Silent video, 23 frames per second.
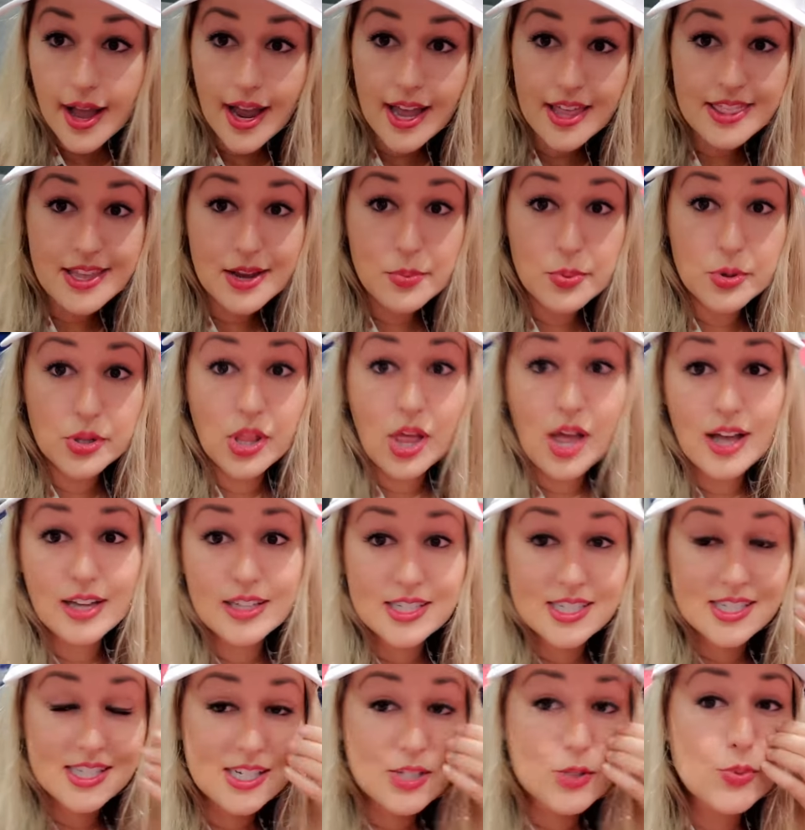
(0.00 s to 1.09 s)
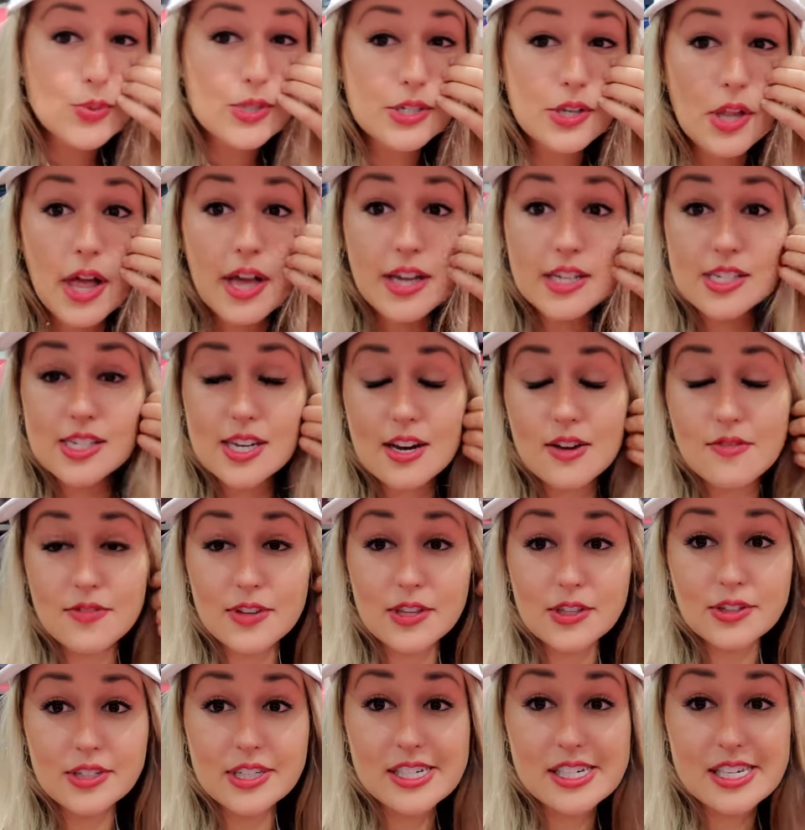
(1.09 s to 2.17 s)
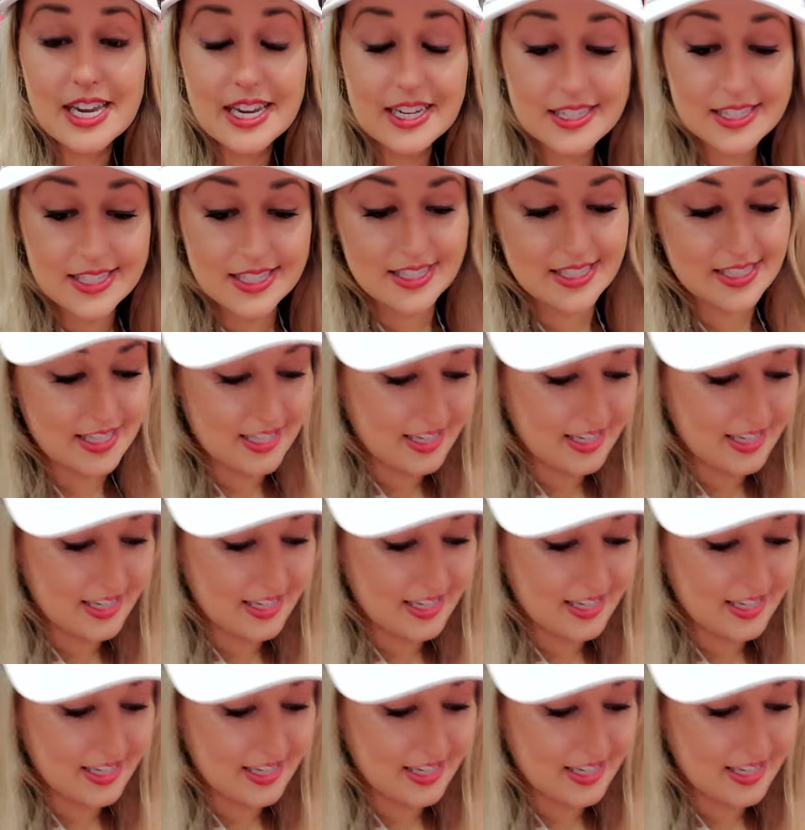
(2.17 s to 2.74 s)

And they were lost. This was lost in a field in Texas,